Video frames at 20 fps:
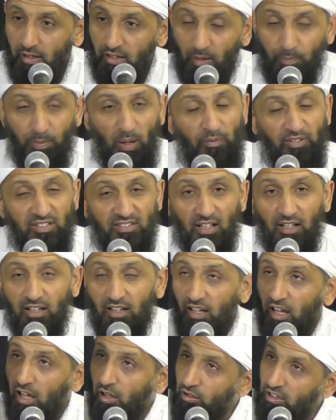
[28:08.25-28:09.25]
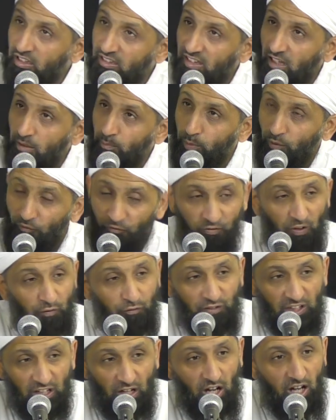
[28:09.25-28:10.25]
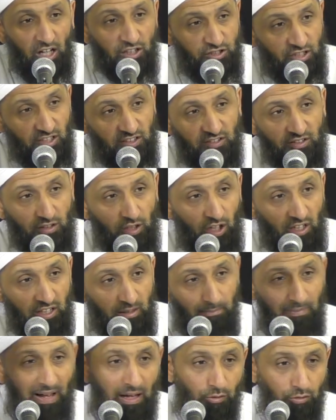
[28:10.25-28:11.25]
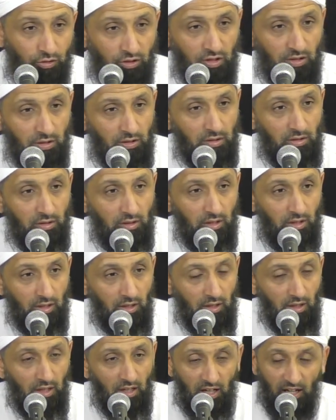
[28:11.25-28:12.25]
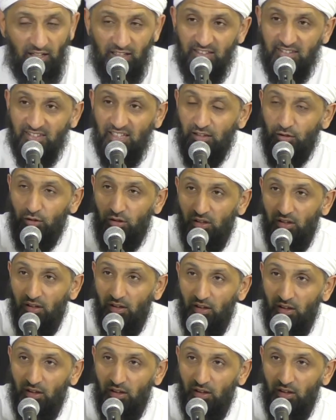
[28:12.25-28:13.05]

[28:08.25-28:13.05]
The Prophet sallallahu alaihi wasallam put 50 archers on a mount, and he said,